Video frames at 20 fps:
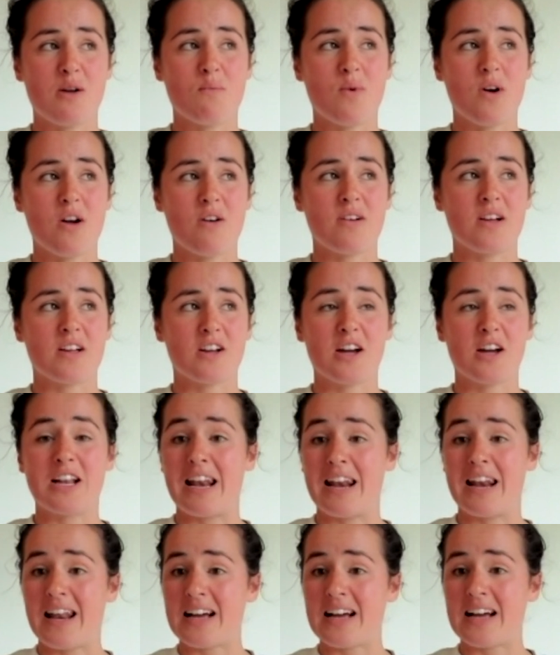where I
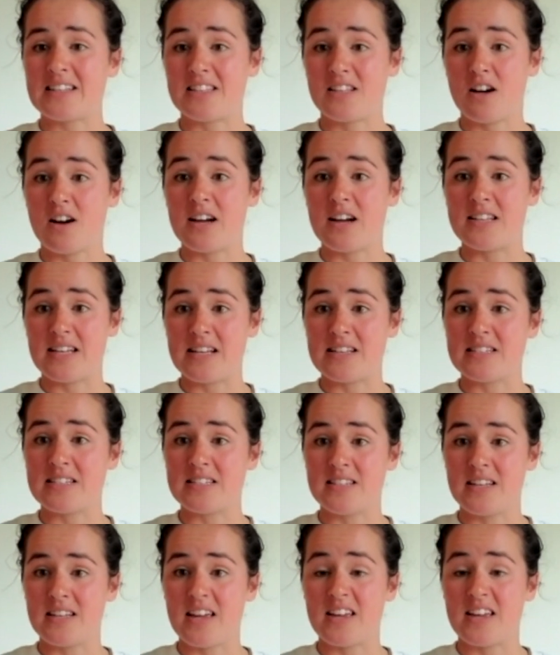kind of lacked that
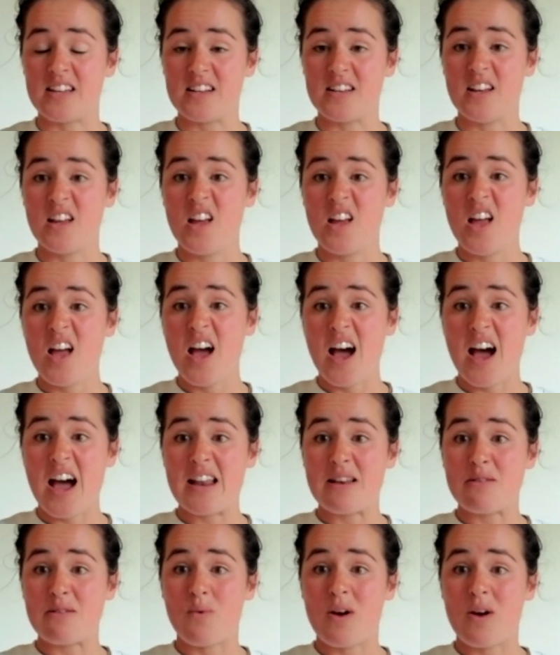identity
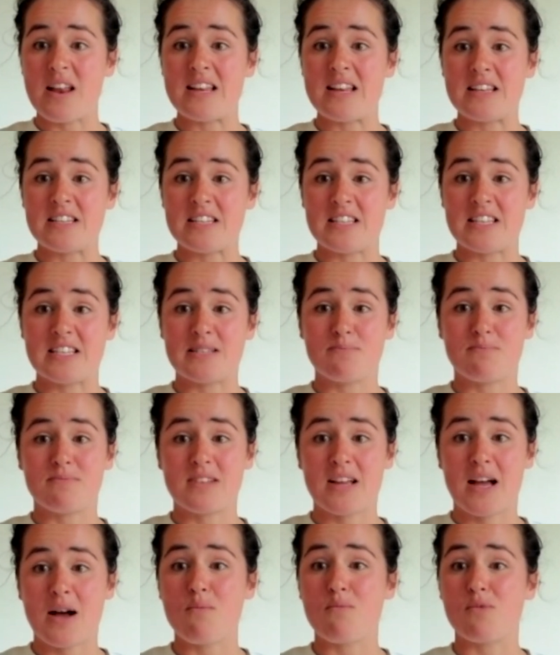and went into this
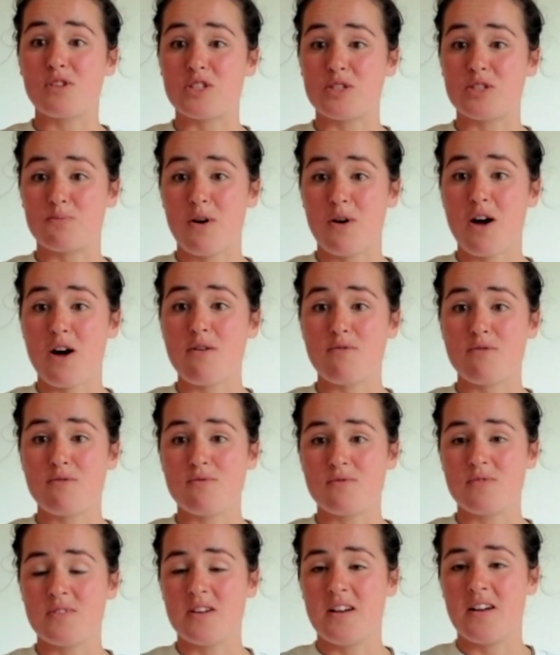downward
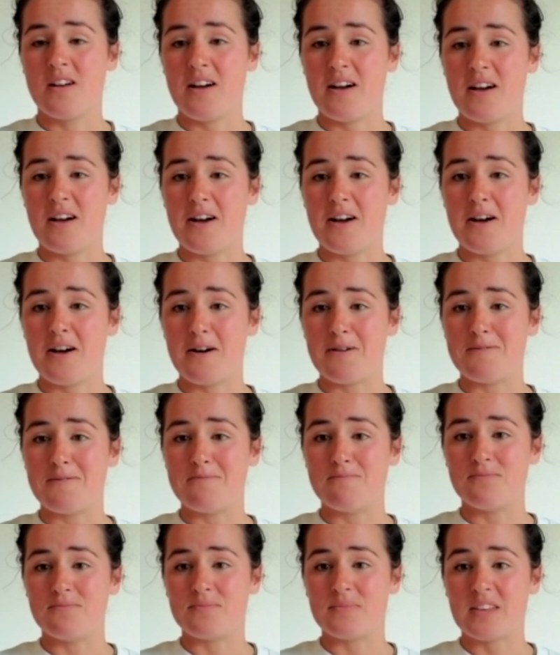spiral.
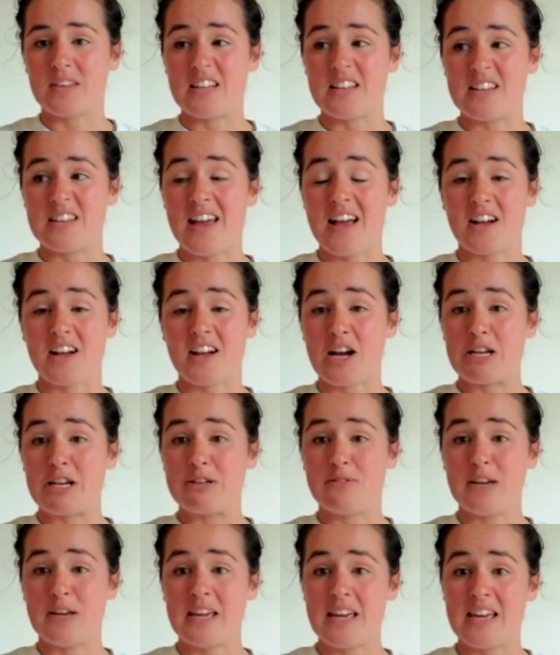And yeah, kind
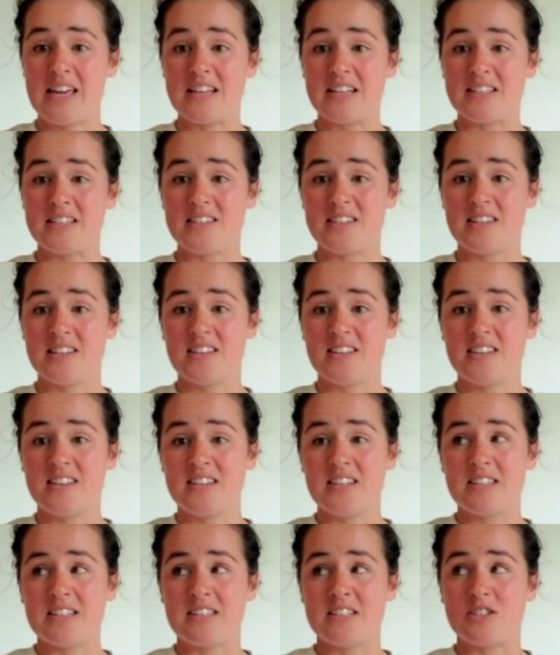of hid
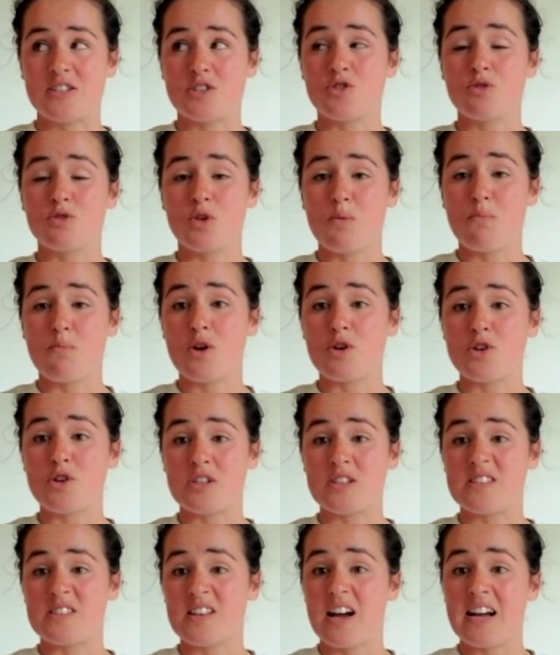the true
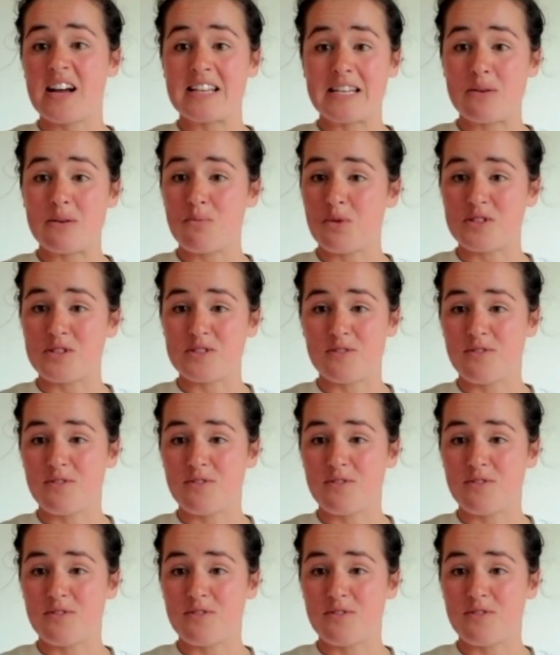emotions that I didn't want to